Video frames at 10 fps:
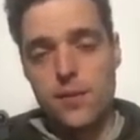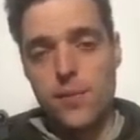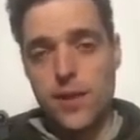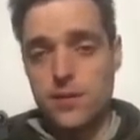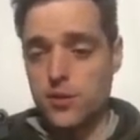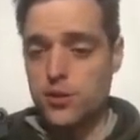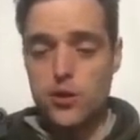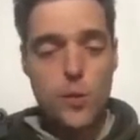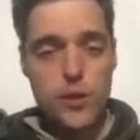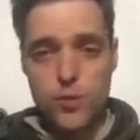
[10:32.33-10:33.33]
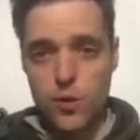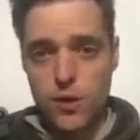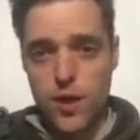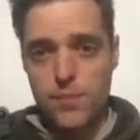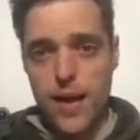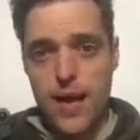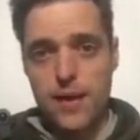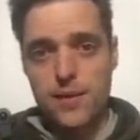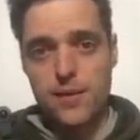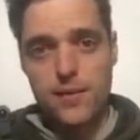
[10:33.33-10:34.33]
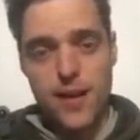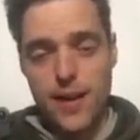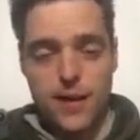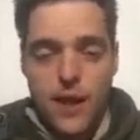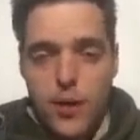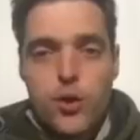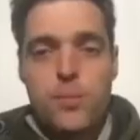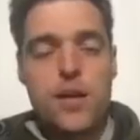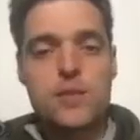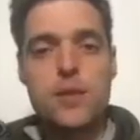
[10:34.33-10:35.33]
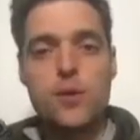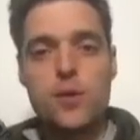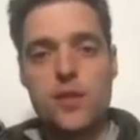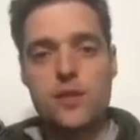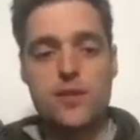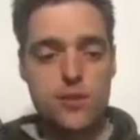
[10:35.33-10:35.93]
because there's so much more to unpack that I, I couldn't possibly do it justice.